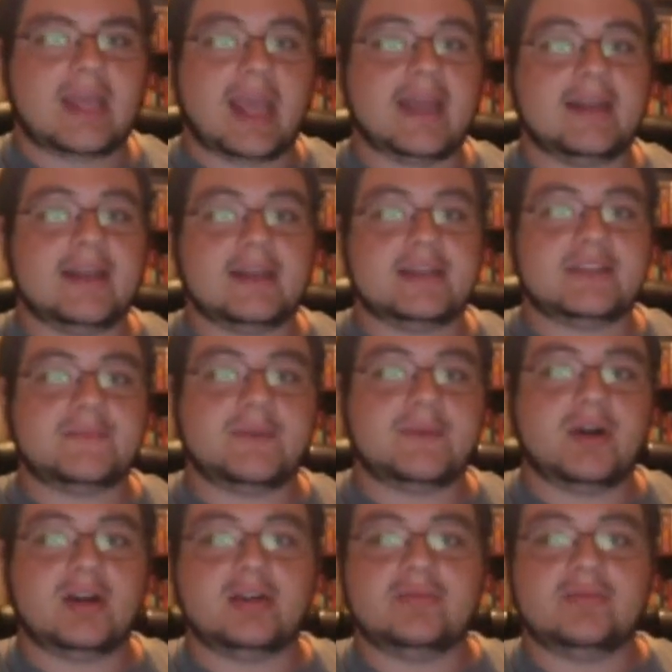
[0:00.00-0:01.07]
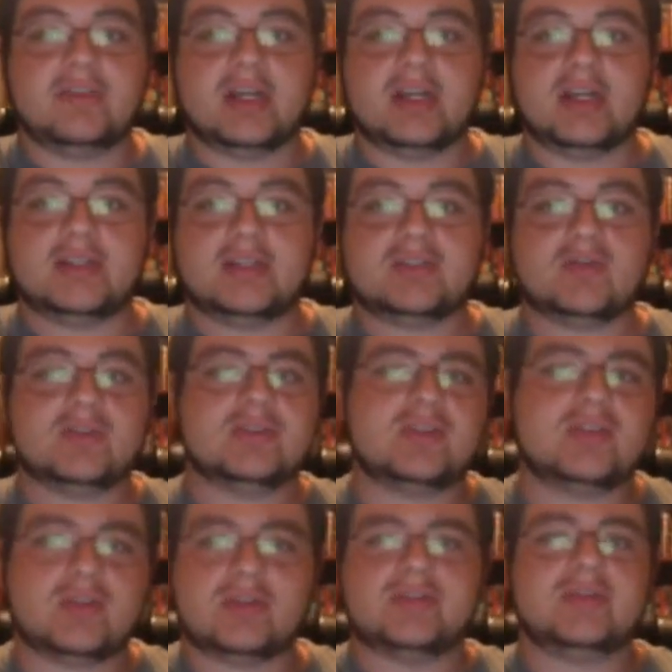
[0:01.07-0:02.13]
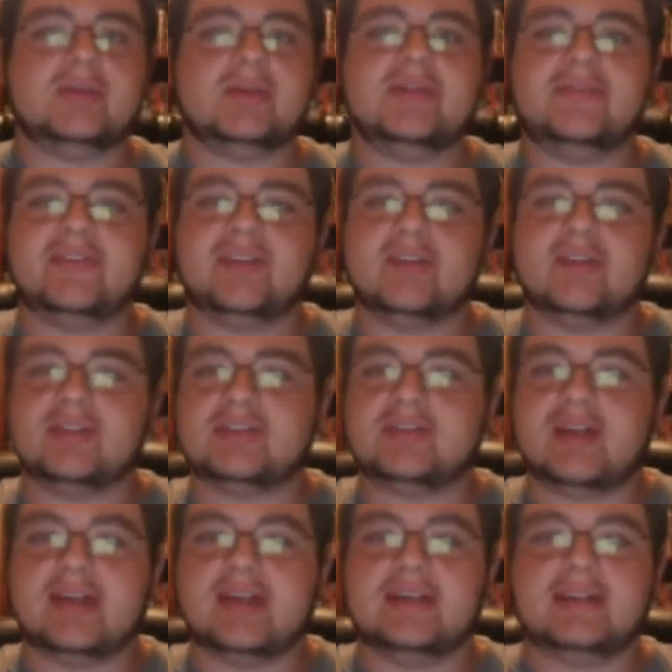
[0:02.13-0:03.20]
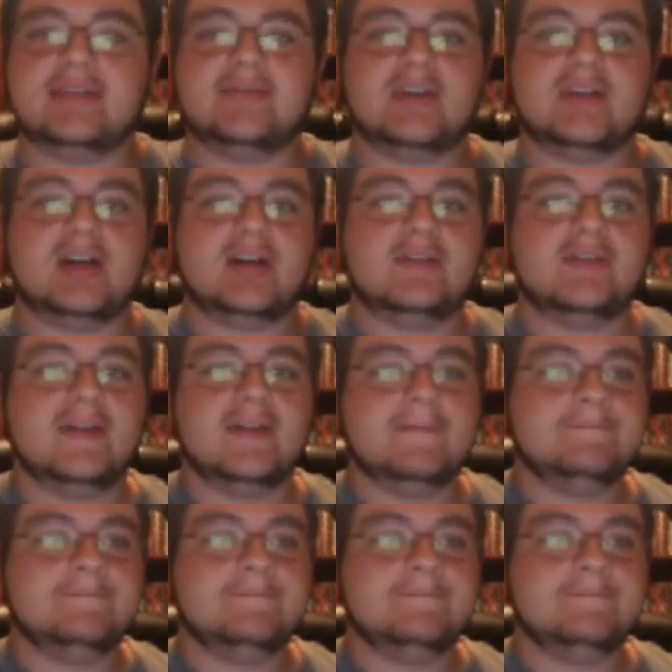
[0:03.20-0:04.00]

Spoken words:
And as part of the sword and sorcery feel it's trying to give off,